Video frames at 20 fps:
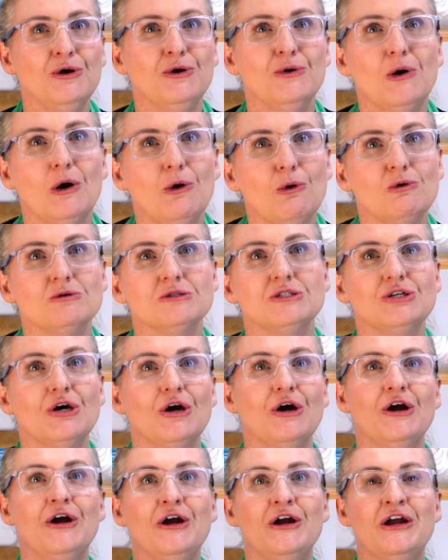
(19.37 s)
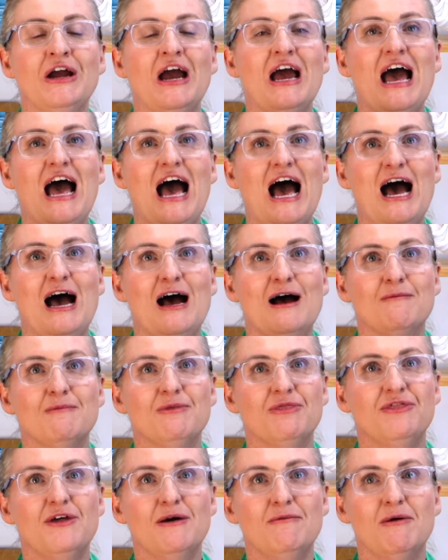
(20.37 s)
who are also
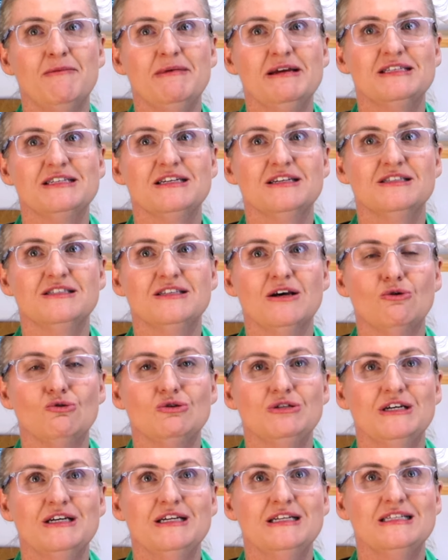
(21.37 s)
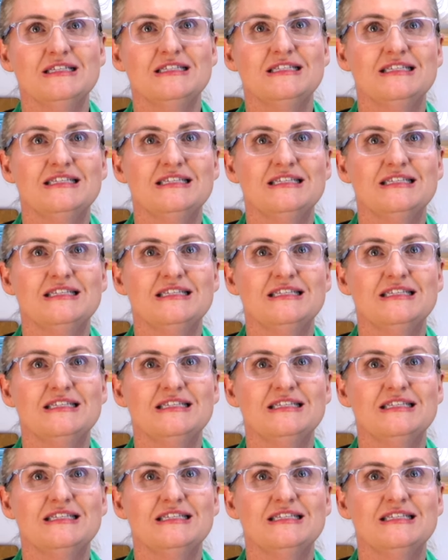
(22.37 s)
Thermomix consultants,